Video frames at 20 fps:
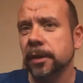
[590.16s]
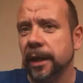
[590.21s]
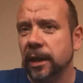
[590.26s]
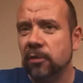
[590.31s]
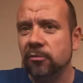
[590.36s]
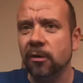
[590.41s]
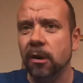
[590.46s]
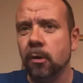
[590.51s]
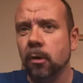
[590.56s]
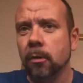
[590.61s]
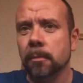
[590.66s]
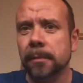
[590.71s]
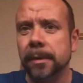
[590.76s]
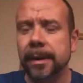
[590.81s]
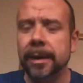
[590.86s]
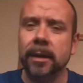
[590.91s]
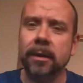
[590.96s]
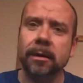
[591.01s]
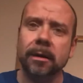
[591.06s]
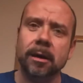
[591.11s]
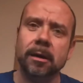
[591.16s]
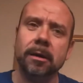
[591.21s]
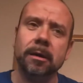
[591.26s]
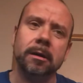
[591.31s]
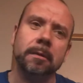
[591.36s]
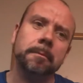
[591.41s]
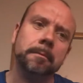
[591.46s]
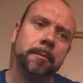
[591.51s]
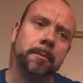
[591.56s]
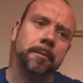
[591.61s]
They grow on me,
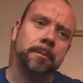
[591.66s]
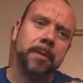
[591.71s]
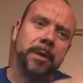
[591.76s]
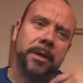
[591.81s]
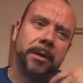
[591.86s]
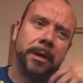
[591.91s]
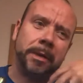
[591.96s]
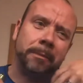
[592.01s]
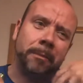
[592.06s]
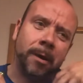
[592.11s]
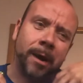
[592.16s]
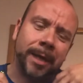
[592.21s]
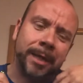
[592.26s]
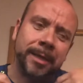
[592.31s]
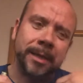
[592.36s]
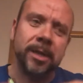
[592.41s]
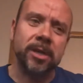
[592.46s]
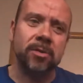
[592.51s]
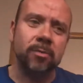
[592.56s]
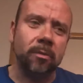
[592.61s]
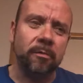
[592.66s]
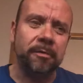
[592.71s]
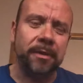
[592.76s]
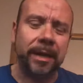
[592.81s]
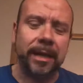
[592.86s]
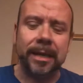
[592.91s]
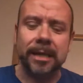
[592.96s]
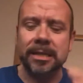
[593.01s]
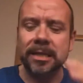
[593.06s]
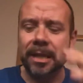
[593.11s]
but my initial
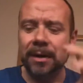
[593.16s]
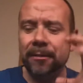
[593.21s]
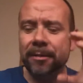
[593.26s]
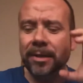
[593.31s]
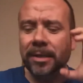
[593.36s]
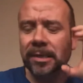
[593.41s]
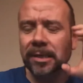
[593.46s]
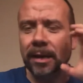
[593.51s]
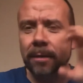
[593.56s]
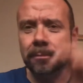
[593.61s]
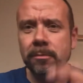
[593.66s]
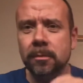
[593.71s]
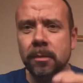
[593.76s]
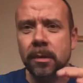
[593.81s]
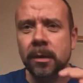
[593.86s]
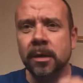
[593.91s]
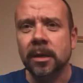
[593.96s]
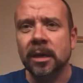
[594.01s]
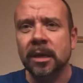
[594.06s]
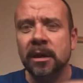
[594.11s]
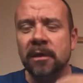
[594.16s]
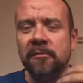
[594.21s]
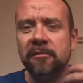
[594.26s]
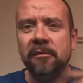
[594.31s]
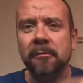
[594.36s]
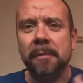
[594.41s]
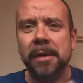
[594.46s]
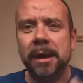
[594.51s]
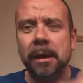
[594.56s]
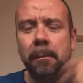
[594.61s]
thing is there is some,
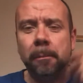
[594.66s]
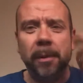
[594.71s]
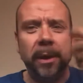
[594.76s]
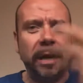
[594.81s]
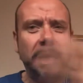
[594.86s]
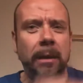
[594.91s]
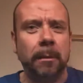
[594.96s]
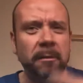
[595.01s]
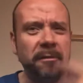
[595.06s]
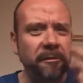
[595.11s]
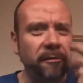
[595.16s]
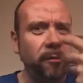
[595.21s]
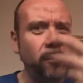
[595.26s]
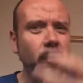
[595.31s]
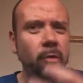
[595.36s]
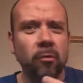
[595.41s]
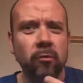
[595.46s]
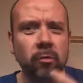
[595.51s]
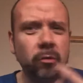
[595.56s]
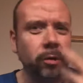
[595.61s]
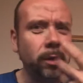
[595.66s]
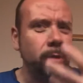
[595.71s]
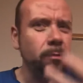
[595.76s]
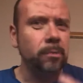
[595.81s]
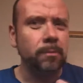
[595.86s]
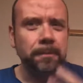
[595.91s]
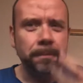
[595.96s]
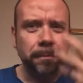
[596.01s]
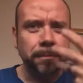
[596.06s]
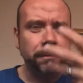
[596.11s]
for me, I'm picking up a floral
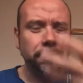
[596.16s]
note.